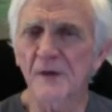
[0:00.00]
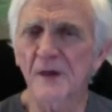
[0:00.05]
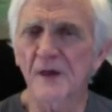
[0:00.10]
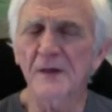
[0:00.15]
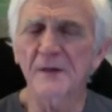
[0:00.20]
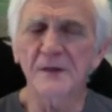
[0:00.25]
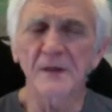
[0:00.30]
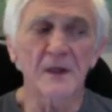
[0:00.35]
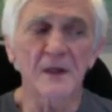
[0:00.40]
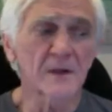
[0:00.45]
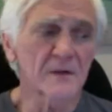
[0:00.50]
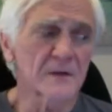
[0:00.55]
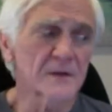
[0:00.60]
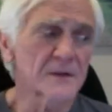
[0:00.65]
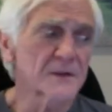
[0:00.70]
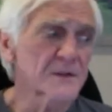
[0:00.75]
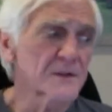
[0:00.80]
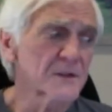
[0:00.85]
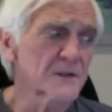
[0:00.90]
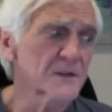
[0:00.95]
Uh, the other
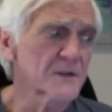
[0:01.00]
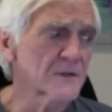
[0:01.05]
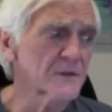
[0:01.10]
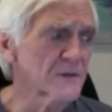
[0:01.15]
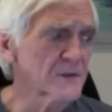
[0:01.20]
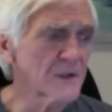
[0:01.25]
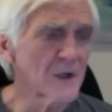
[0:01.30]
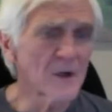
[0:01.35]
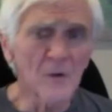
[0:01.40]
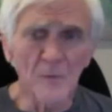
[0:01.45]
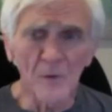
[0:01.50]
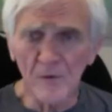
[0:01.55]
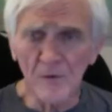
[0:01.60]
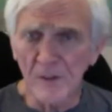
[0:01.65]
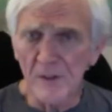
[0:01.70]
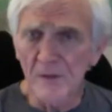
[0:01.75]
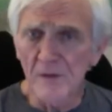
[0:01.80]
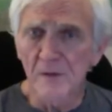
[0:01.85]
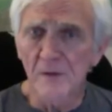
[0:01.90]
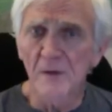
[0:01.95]
is just ceremony.
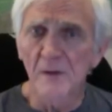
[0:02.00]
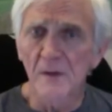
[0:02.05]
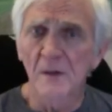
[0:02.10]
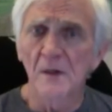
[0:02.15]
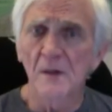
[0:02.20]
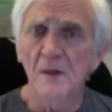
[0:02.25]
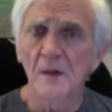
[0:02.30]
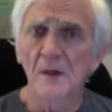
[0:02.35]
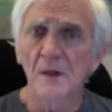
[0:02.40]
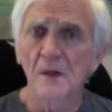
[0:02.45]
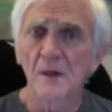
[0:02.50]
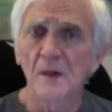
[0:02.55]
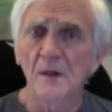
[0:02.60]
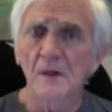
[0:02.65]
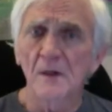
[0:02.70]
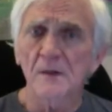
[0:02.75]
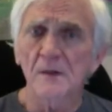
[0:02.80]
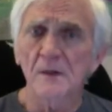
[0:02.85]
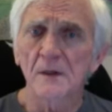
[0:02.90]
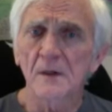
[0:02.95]

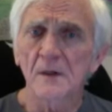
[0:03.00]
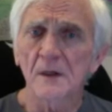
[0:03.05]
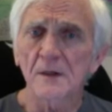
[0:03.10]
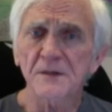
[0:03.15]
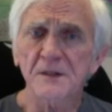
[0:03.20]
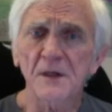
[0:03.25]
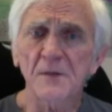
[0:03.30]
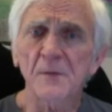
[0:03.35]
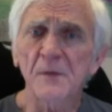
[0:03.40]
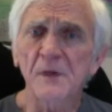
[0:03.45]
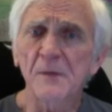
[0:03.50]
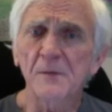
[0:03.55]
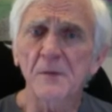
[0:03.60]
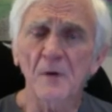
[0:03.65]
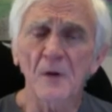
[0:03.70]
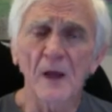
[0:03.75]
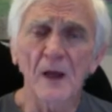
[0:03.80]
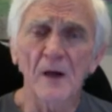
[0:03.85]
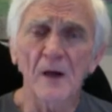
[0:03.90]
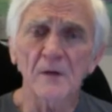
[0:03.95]
You know, I'll send
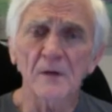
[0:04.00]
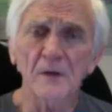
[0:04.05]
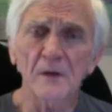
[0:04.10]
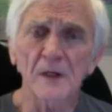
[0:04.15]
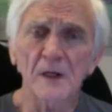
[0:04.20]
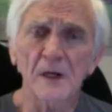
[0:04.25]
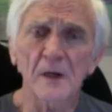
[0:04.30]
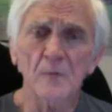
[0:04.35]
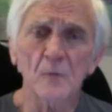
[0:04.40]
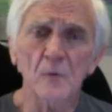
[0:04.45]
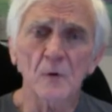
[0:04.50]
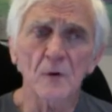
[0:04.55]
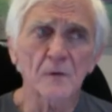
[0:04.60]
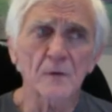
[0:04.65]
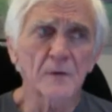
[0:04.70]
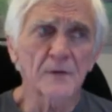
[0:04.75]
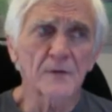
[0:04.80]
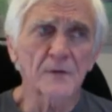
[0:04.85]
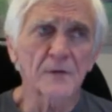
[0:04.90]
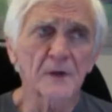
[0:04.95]
people out that I work
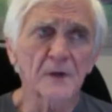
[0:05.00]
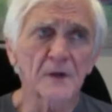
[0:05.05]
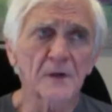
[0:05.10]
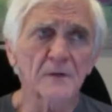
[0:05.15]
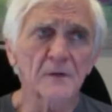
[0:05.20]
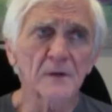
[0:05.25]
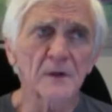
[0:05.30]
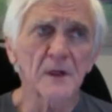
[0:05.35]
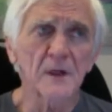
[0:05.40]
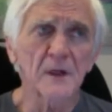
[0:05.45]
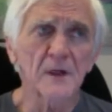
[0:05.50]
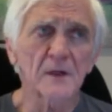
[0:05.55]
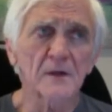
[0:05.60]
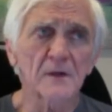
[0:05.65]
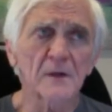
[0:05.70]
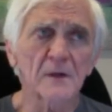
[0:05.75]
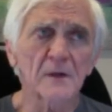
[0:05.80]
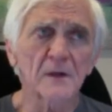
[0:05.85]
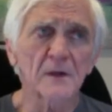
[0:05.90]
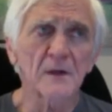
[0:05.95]
with uh,
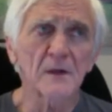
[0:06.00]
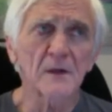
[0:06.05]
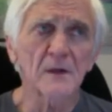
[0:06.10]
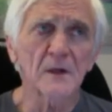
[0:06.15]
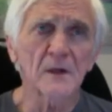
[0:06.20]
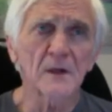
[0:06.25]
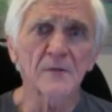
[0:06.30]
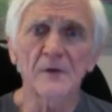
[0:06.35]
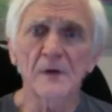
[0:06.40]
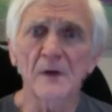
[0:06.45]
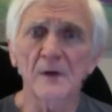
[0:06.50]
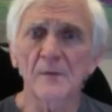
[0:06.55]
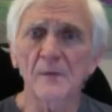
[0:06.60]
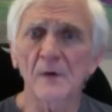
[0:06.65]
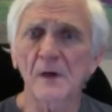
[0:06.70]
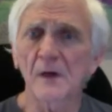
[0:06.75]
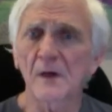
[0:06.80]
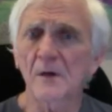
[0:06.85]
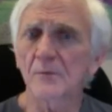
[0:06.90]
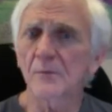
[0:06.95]
and give them
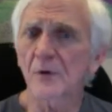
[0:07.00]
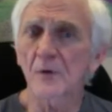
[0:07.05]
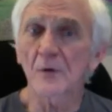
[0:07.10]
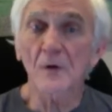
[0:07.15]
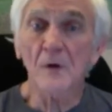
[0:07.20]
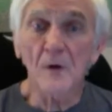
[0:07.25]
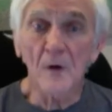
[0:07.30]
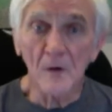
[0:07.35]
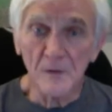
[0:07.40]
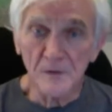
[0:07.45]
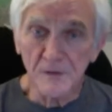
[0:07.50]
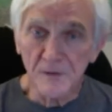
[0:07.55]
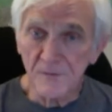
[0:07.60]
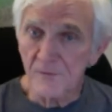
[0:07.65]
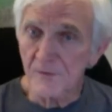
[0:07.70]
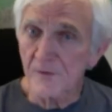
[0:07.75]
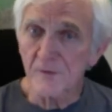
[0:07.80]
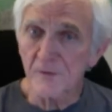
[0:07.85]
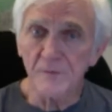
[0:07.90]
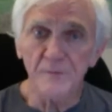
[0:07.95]
uh, protocols
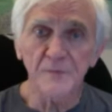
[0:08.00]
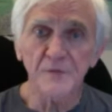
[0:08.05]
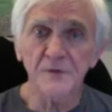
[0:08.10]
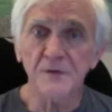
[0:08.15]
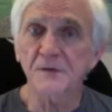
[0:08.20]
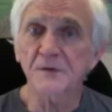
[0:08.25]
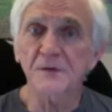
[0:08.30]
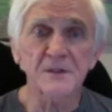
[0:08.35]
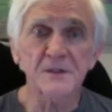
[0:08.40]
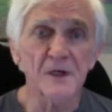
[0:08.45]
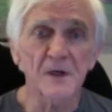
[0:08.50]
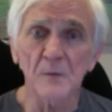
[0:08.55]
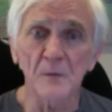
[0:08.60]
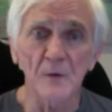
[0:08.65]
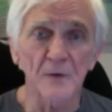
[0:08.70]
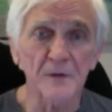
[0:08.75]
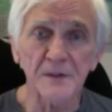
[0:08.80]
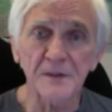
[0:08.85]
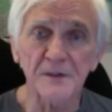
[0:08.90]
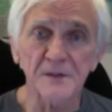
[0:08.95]
for certain
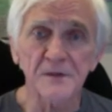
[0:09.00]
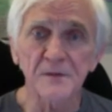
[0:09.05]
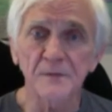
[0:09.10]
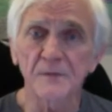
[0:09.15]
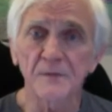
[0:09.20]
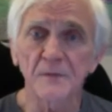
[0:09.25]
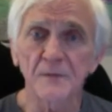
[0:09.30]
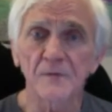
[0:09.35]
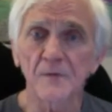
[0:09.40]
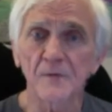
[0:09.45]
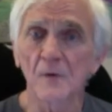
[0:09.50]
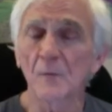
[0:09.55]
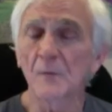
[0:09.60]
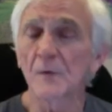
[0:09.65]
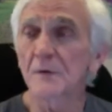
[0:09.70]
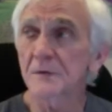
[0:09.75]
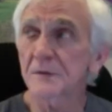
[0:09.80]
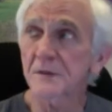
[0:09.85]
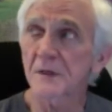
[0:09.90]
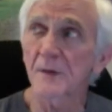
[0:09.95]
ceremonies. Full
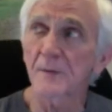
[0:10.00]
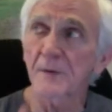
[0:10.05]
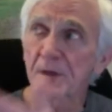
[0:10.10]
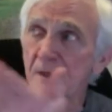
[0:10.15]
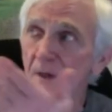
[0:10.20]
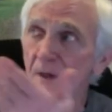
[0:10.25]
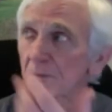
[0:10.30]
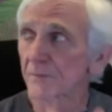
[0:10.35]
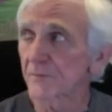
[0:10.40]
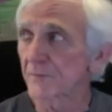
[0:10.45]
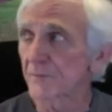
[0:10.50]
moon's coming up.